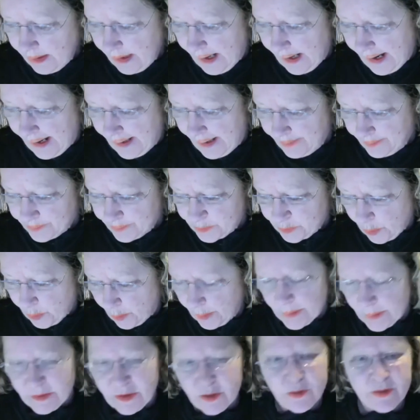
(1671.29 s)
So I
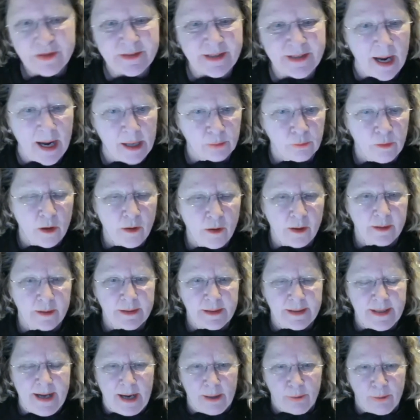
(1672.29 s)
would use Dacron on
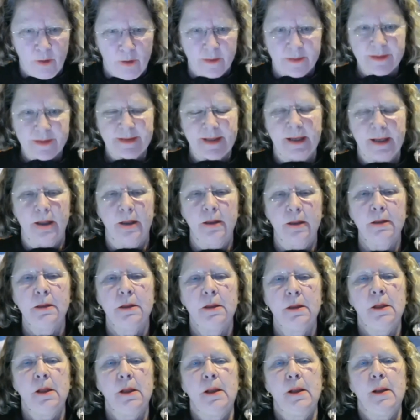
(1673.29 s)
a Dacron sail.
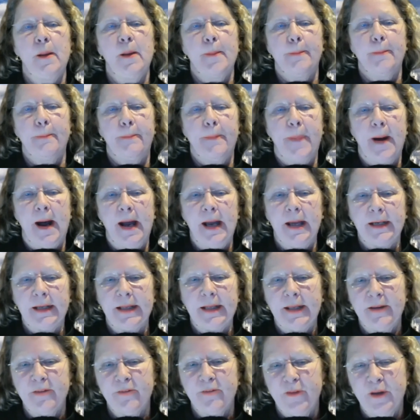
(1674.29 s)

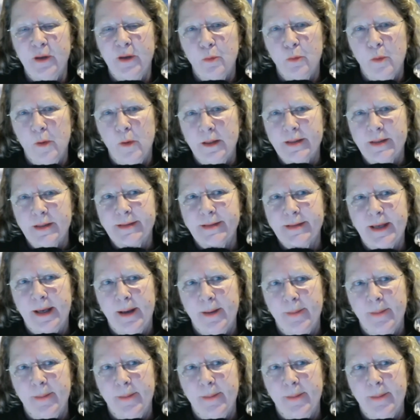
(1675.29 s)
But if it was,